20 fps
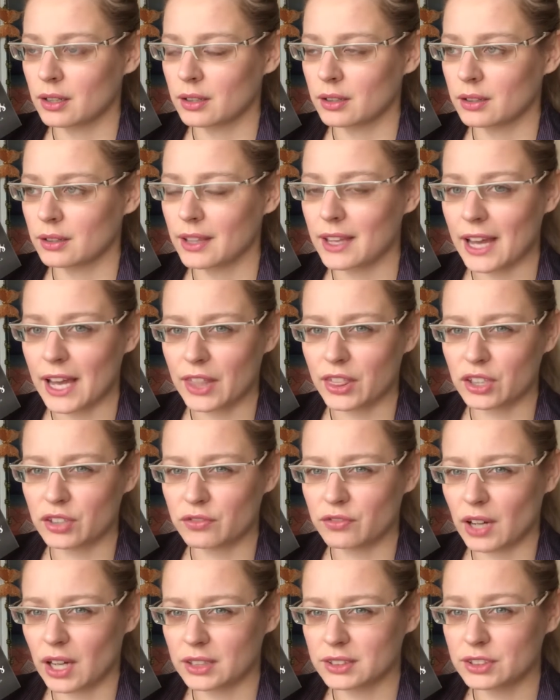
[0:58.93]
gather
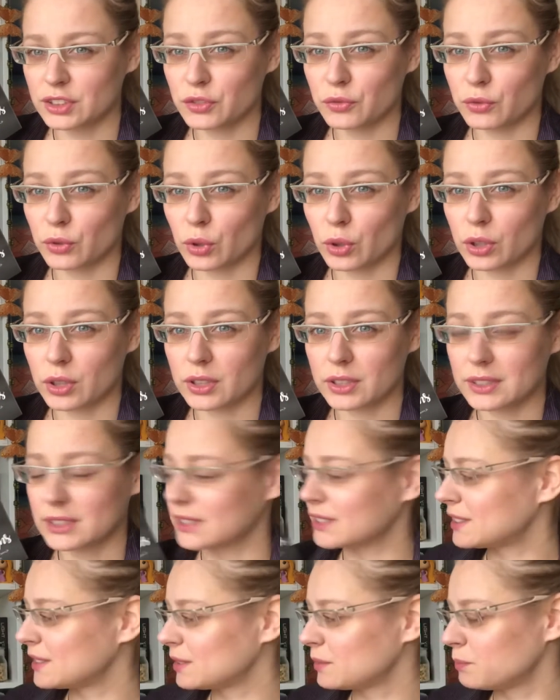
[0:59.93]
funds for
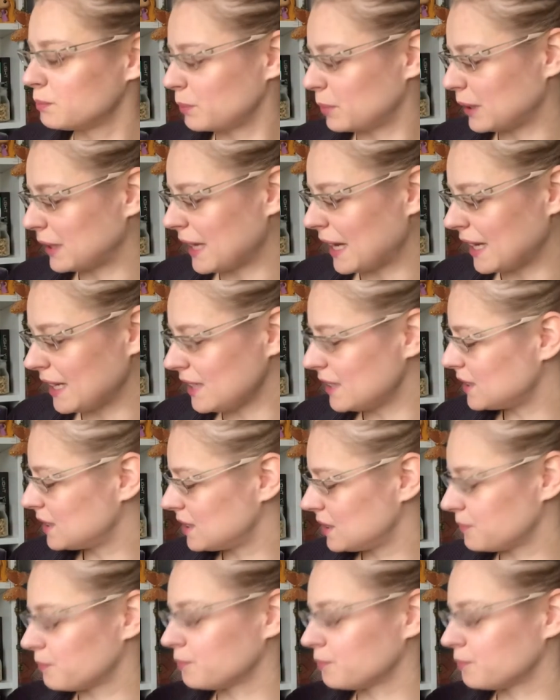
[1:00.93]
this place